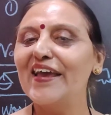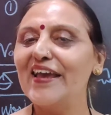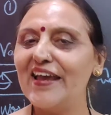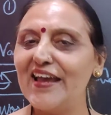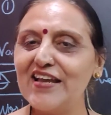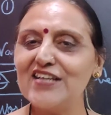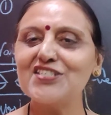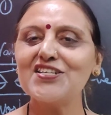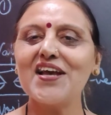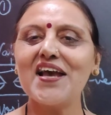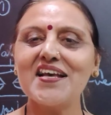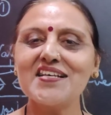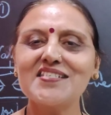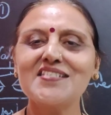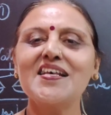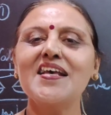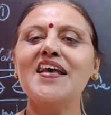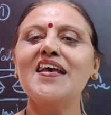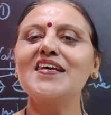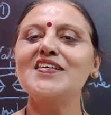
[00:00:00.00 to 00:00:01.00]
each
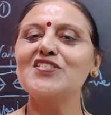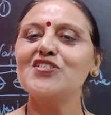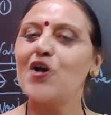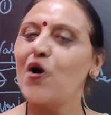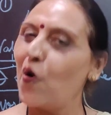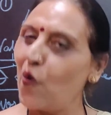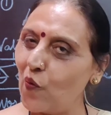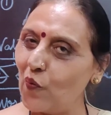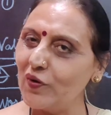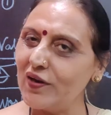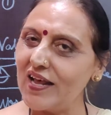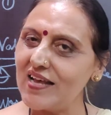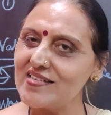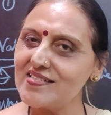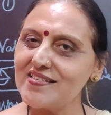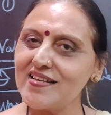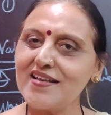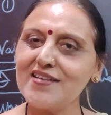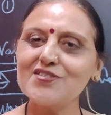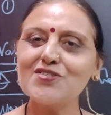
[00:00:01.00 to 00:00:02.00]
essay is your own
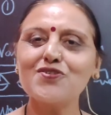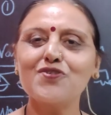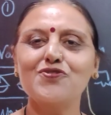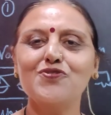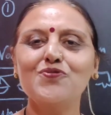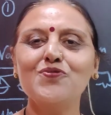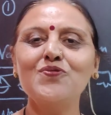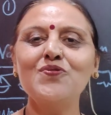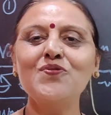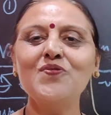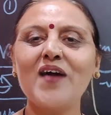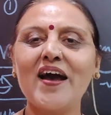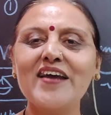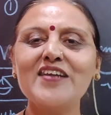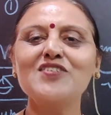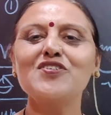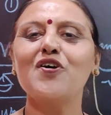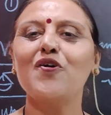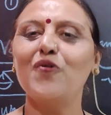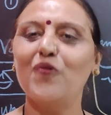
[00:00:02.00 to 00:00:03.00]
essay. So do
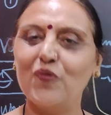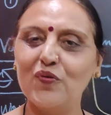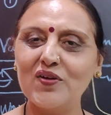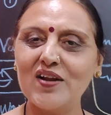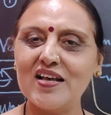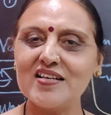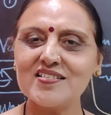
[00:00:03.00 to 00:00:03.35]
write your own